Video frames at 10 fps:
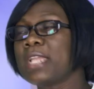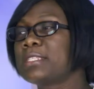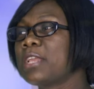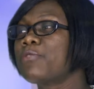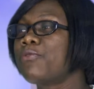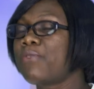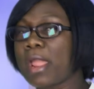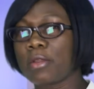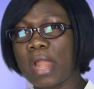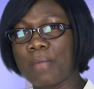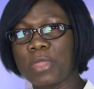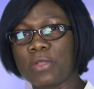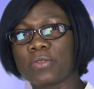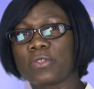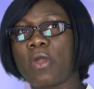eating regular
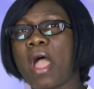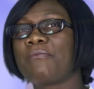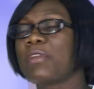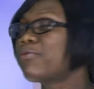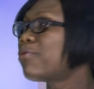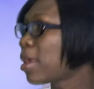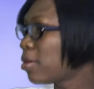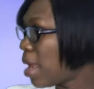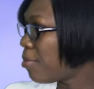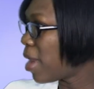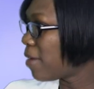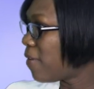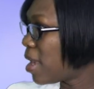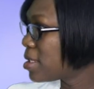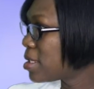meals, you're having regular
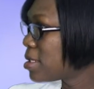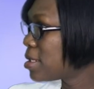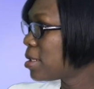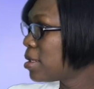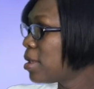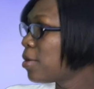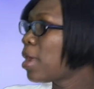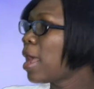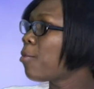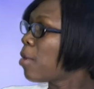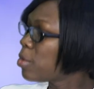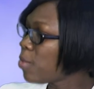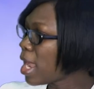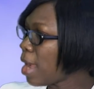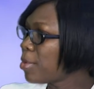breakfast. When we
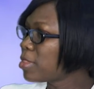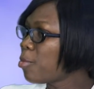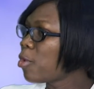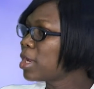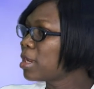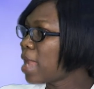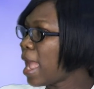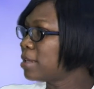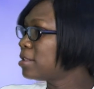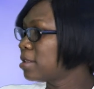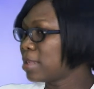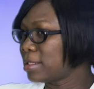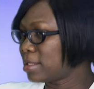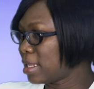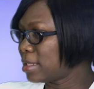wake up in the morning, and
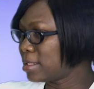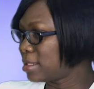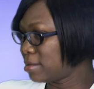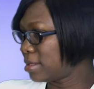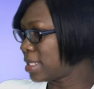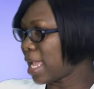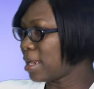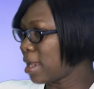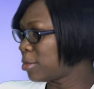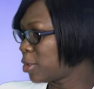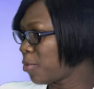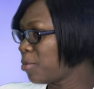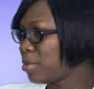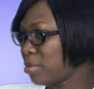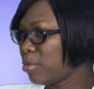it's said, and I'm sure
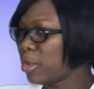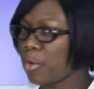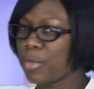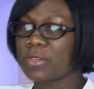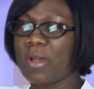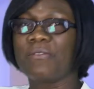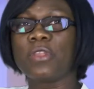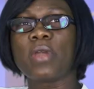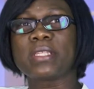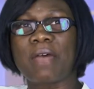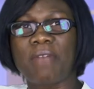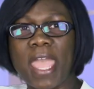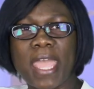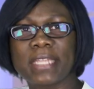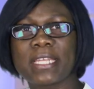most of our viewers have
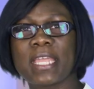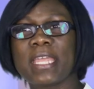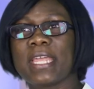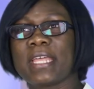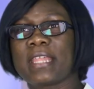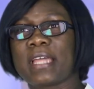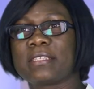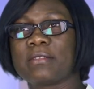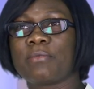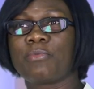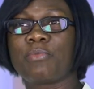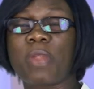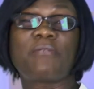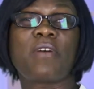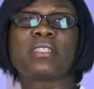heard, that the
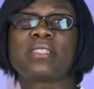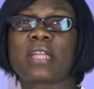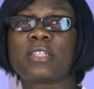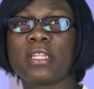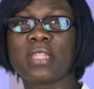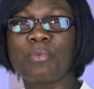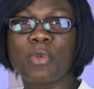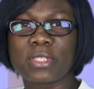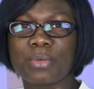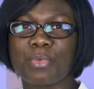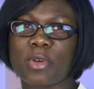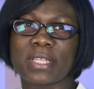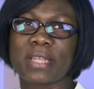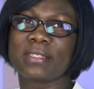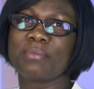breakfast is actually the most
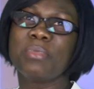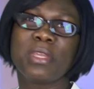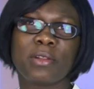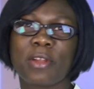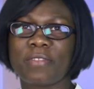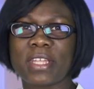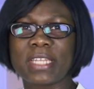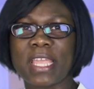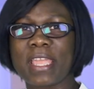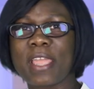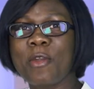important meal of the day.